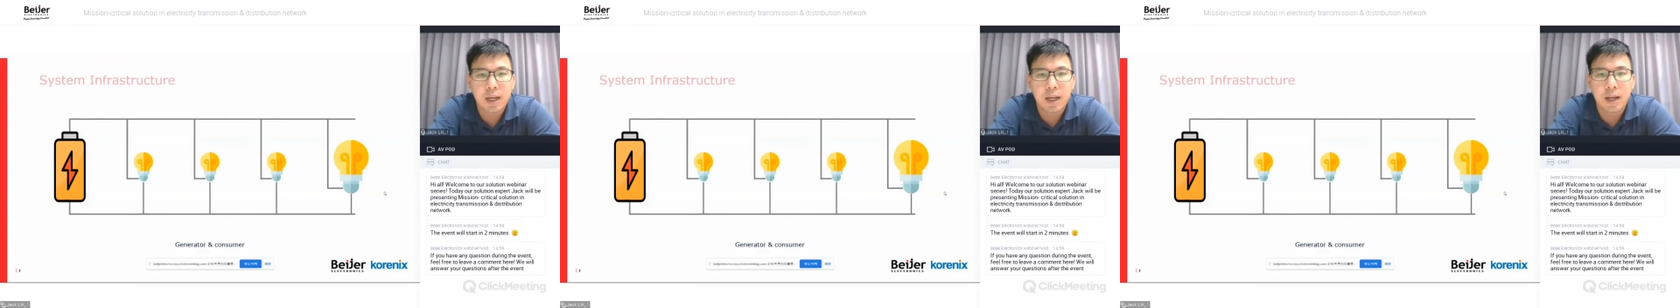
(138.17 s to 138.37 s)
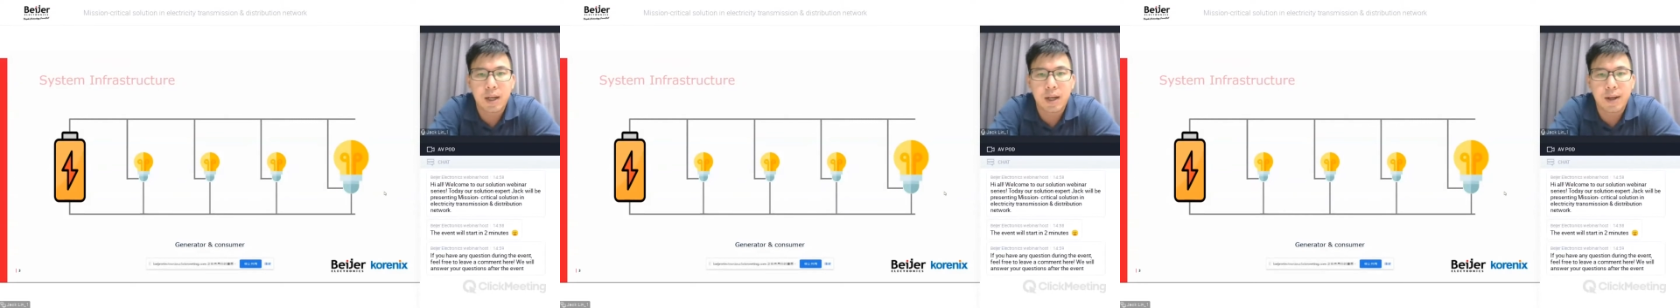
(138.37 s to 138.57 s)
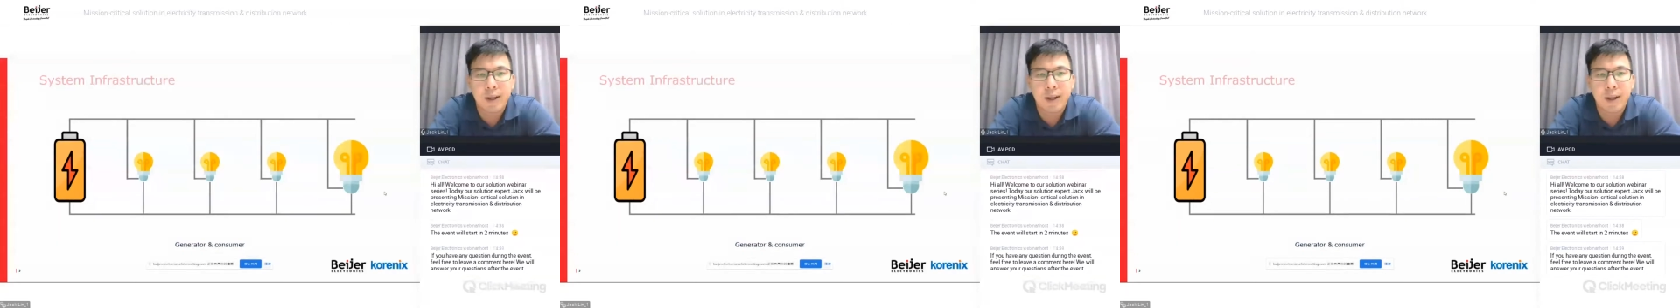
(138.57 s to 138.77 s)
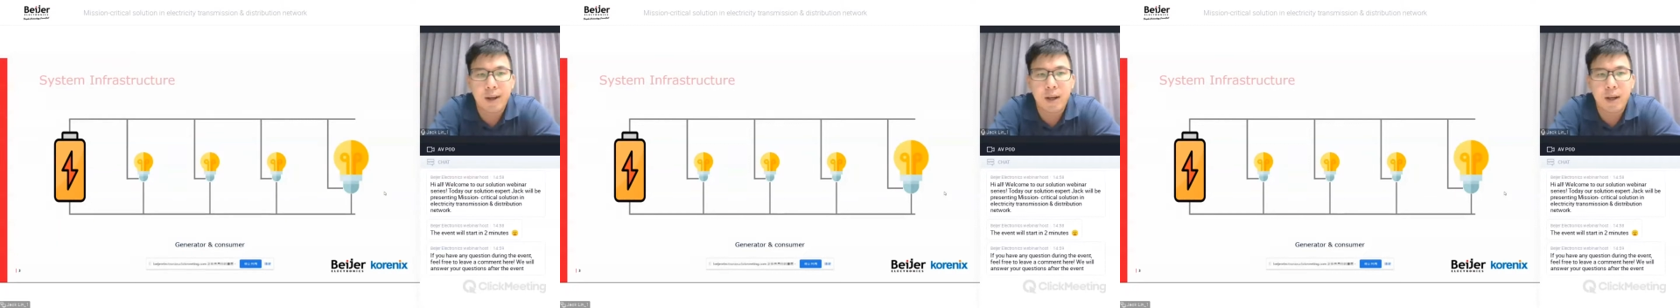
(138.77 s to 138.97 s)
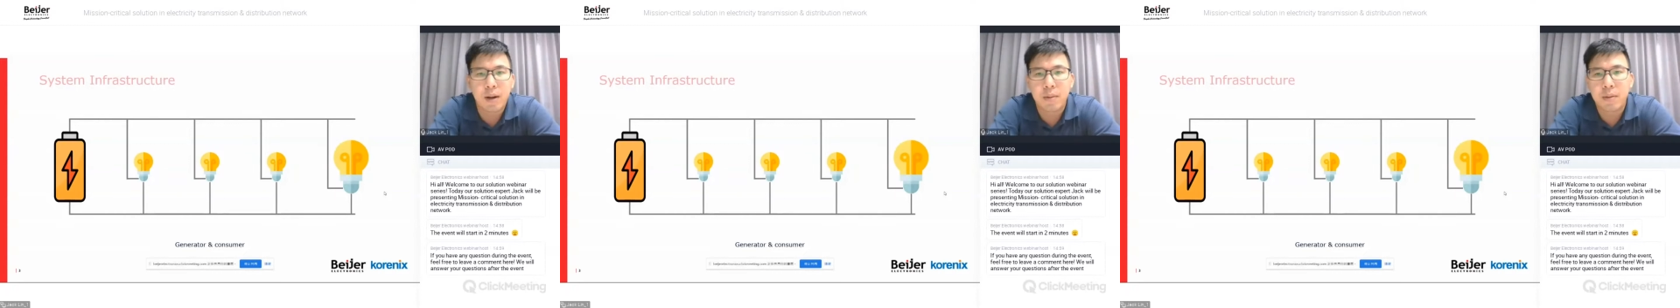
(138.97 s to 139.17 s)

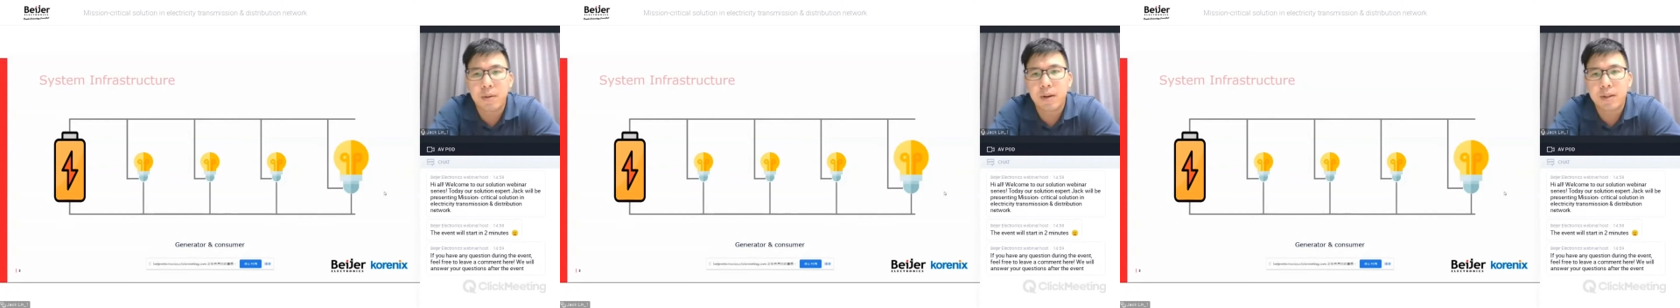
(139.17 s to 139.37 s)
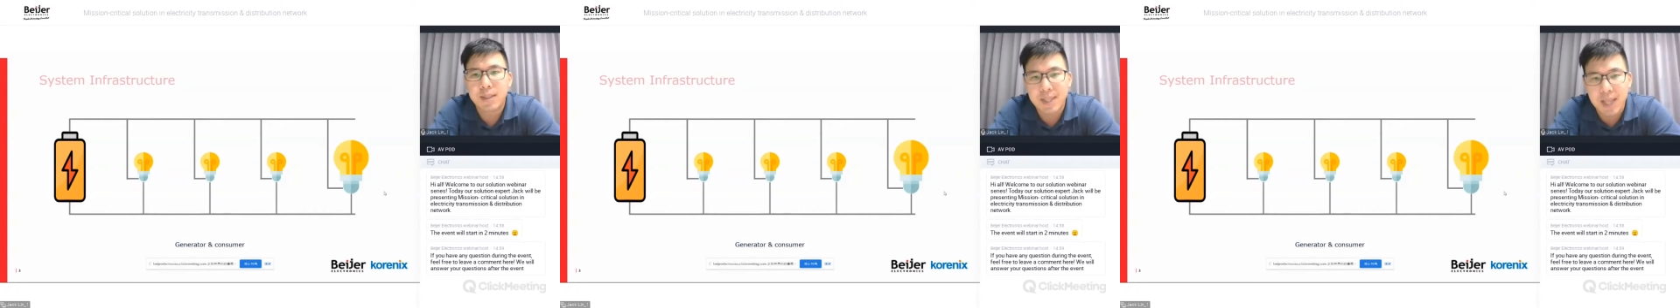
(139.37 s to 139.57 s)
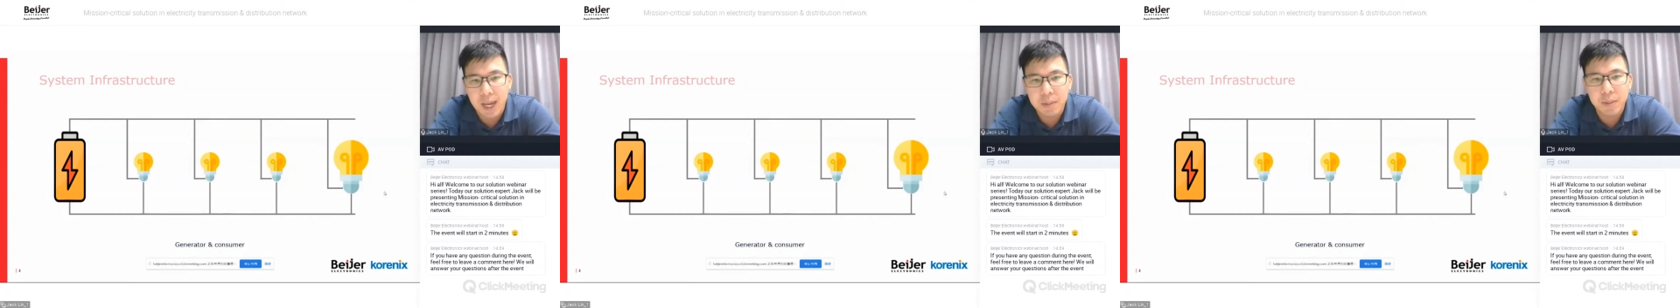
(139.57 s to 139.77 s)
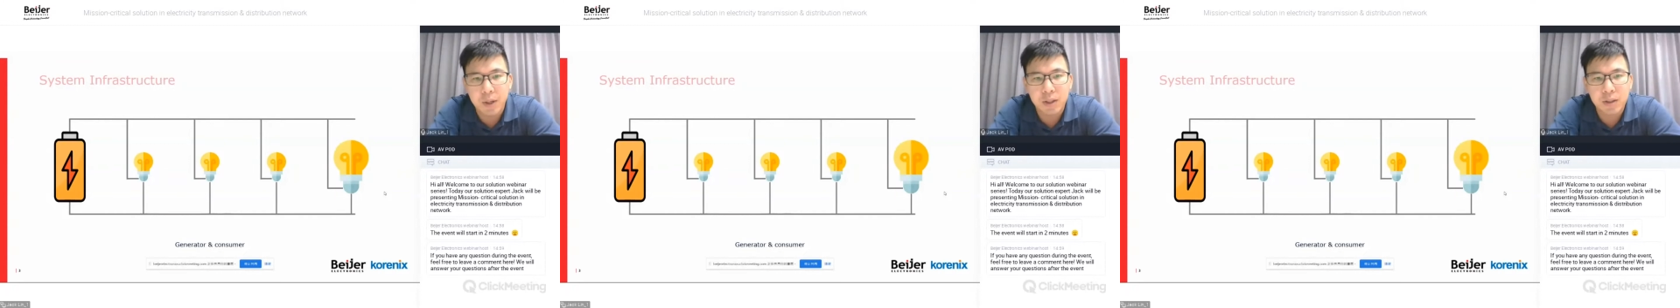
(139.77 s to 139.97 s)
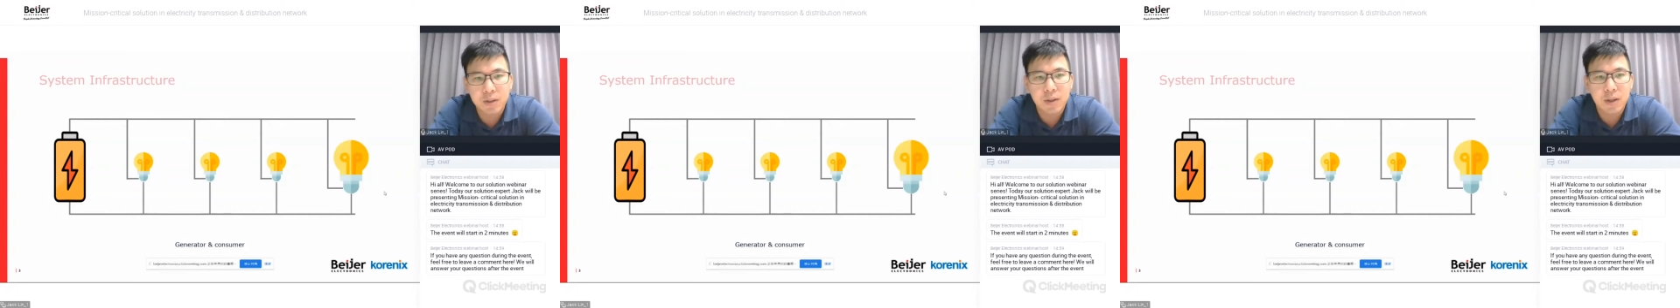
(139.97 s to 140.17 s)
a
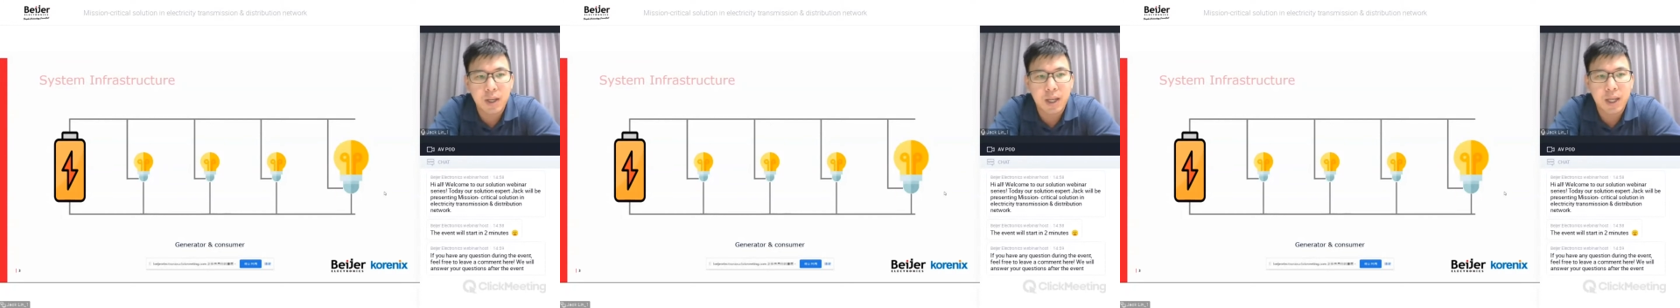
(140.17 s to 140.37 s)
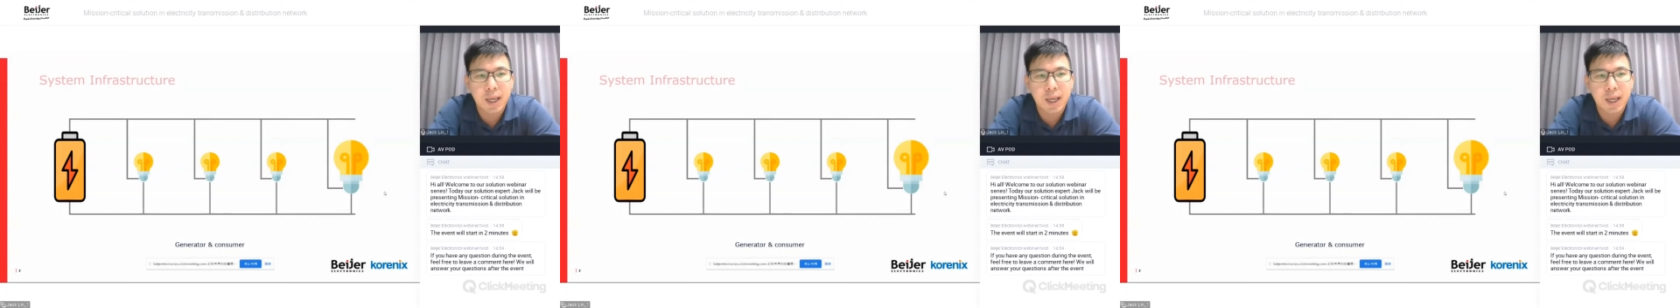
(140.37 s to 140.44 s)
segment